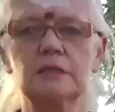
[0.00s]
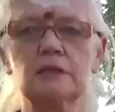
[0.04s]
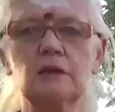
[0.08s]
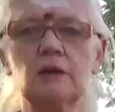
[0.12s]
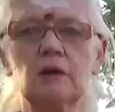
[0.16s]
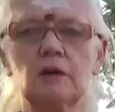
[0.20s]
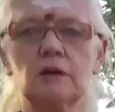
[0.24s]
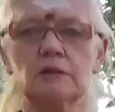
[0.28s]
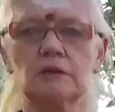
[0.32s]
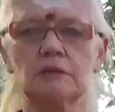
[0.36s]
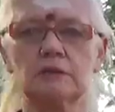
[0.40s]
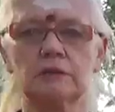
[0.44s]

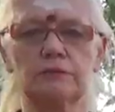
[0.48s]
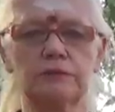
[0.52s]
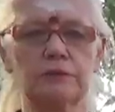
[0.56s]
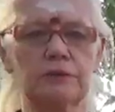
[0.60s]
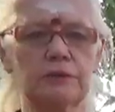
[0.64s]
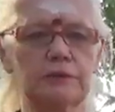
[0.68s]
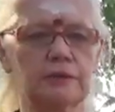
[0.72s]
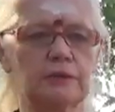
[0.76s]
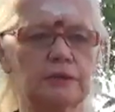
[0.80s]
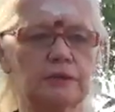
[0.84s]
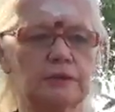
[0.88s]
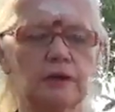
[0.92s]
cause of
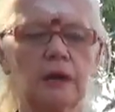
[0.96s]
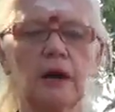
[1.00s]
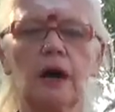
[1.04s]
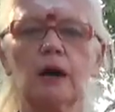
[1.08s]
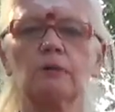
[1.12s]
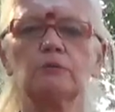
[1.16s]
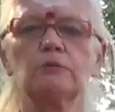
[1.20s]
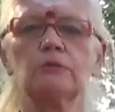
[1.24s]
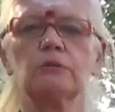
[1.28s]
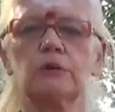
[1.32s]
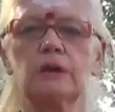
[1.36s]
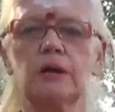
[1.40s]
it, how
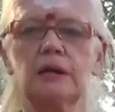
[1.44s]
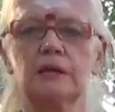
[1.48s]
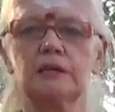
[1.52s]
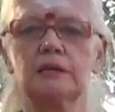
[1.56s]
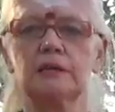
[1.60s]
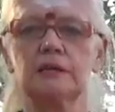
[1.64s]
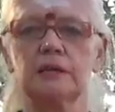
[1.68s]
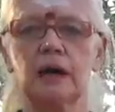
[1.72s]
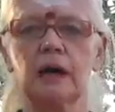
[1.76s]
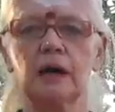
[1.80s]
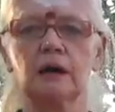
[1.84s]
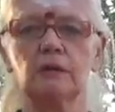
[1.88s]
to get
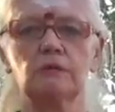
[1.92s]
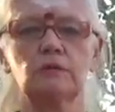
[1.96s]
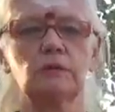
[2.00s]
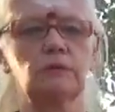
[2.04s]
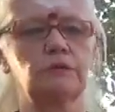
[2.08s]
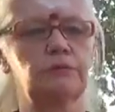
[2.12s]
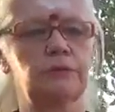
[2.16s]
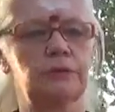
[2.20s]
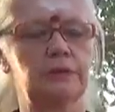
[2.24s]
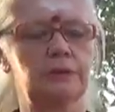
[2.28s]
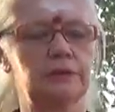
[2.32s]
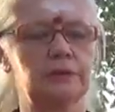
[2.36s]
out
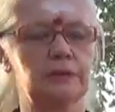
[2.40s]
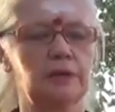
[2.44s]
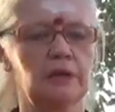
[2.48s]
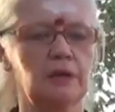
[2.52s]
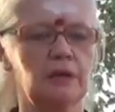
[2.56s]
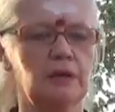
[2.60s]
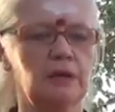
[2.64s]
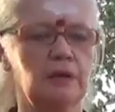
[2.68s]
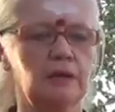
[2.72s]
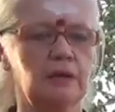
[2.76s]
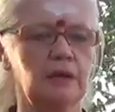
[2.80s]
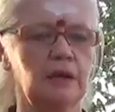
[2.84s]
of it.
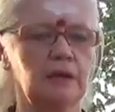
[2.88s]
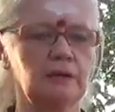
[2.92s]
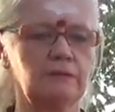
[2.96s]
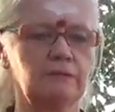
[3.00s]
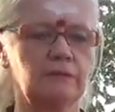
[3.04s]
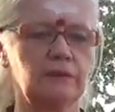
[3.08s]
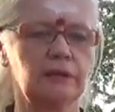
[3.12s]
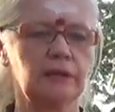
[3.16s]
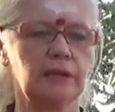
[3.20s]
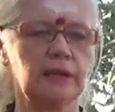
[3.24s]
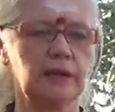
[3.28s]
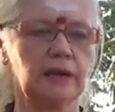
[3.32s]
And
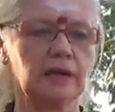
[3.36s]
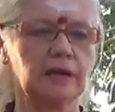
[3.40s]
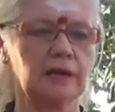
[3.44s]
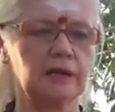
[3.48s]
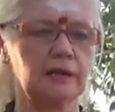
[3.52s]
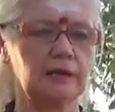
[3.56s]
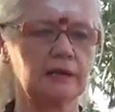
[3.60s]
when I